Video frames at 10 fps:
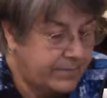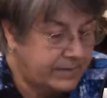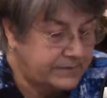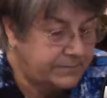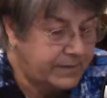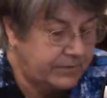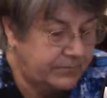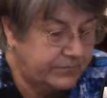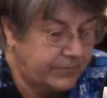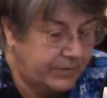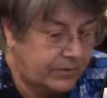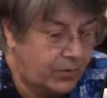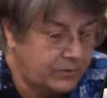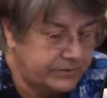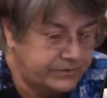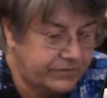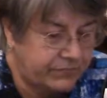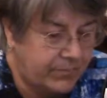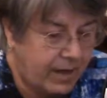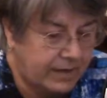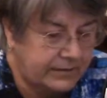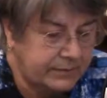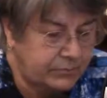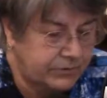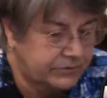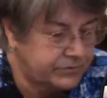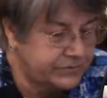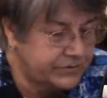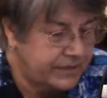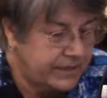a speaker from the Coalition of Immokalee Workers